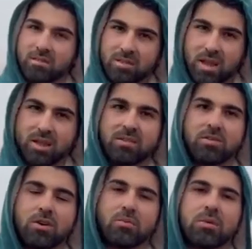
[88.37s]
like the
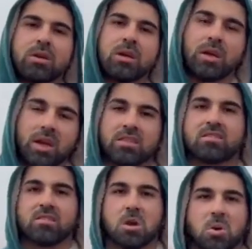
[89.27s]
verb, it
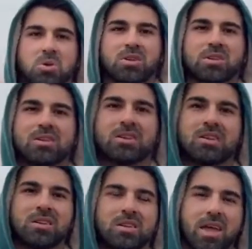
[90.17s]
snowed
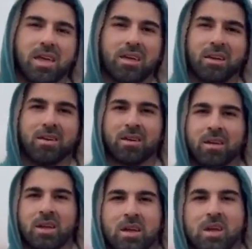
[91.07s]
today.
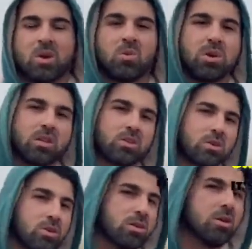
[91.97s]
We can
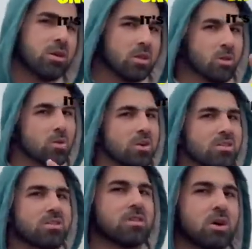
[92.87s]
turn the word
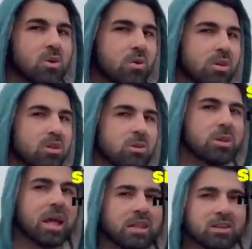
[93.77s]
snow into an
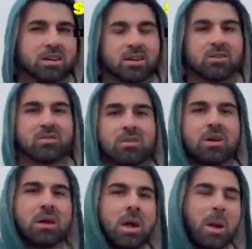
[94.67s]
adjective
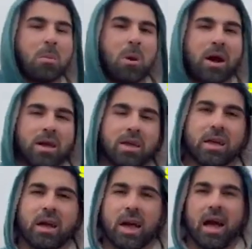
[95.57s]
by
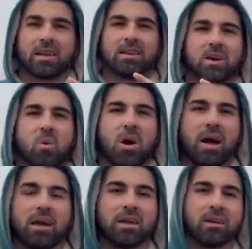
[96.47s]
adding a
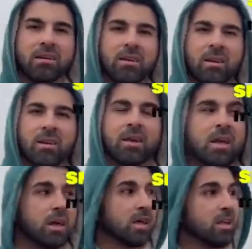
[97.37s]
y.
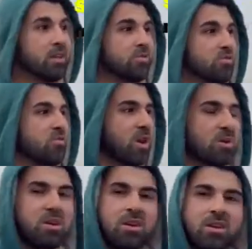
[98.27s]
It is
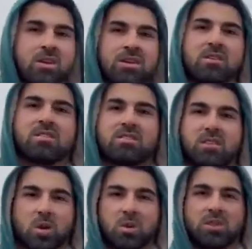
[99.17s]
very
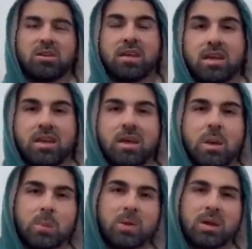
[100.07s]
snowy today
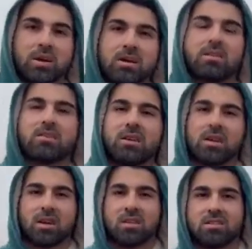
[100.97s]
because
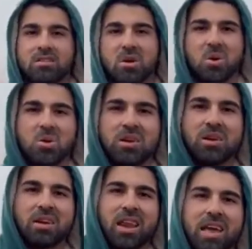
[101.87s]
it snowed
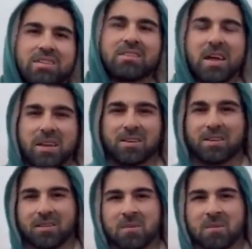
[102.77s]
last night.